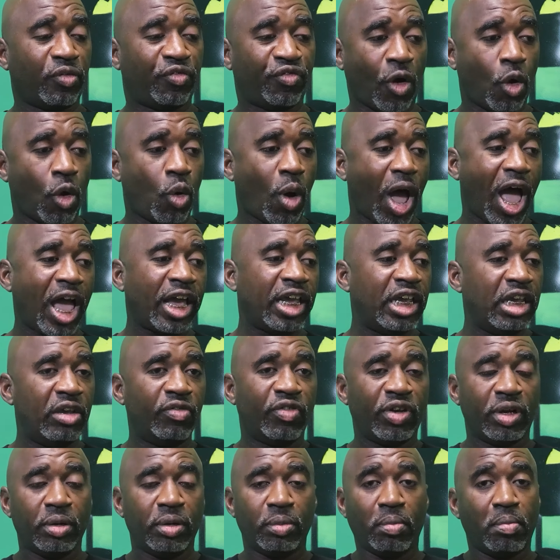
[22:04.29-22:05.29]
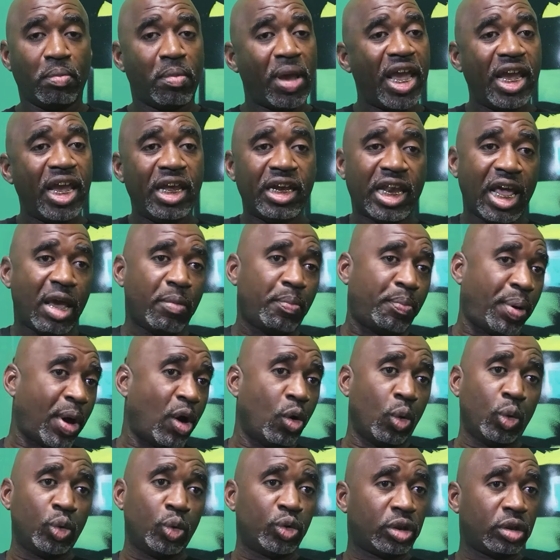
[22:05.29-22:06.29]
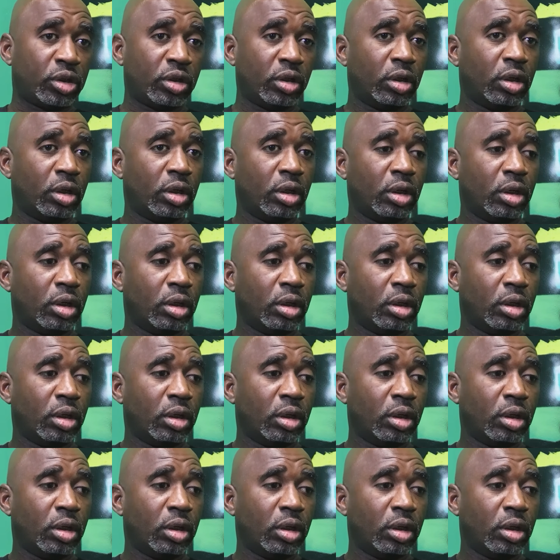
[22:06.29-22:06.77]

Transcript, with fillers: before I even made that post,